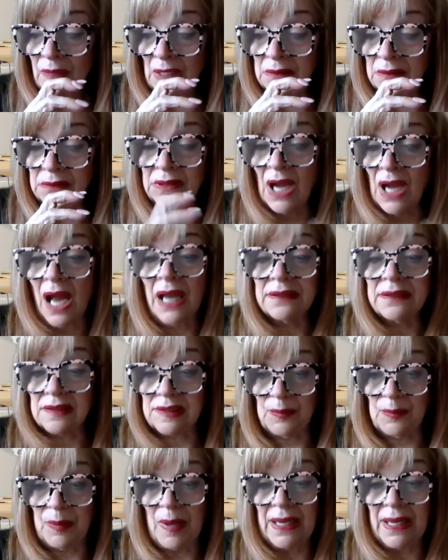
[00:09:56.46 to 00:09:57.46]
not
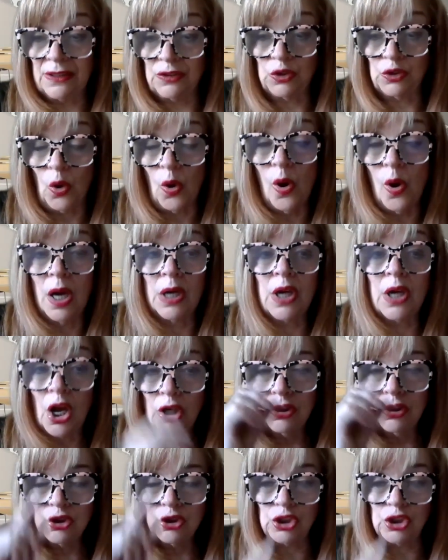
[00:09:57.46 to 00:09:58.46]
depend on
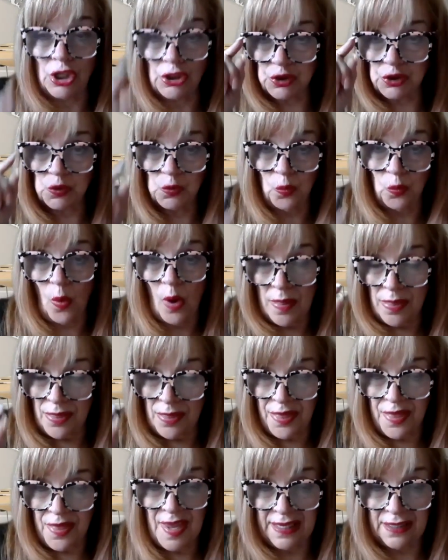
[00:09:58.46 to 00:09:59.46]
just one
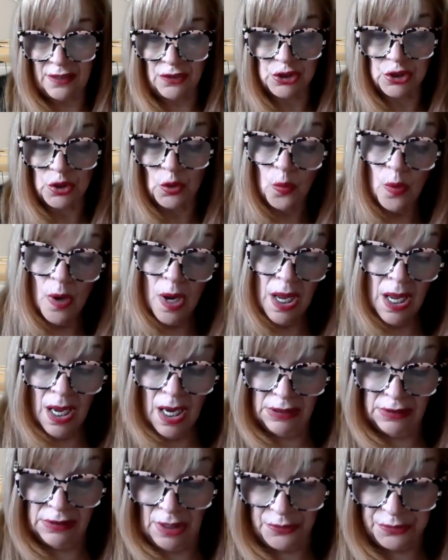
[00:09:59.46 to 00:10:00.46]
thing. So
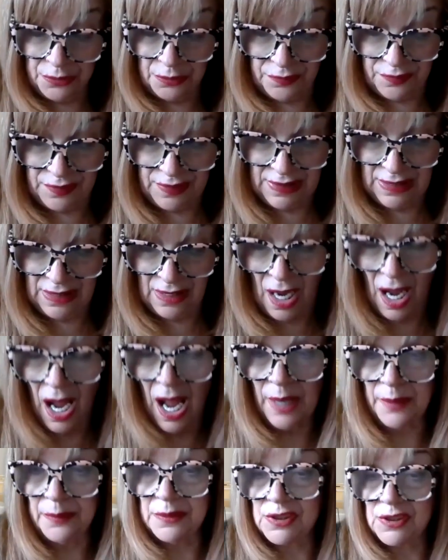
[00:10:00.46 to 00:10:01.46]
another thing
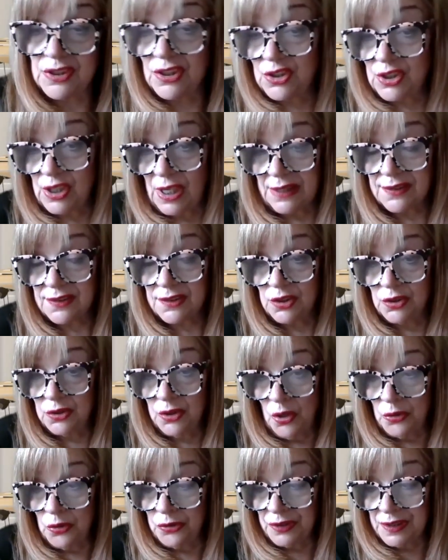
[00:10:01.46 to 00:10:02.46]
I would suggest to
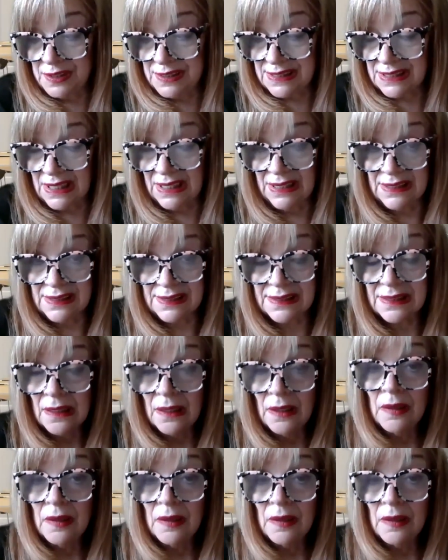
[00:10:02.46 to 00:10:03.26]
notaries is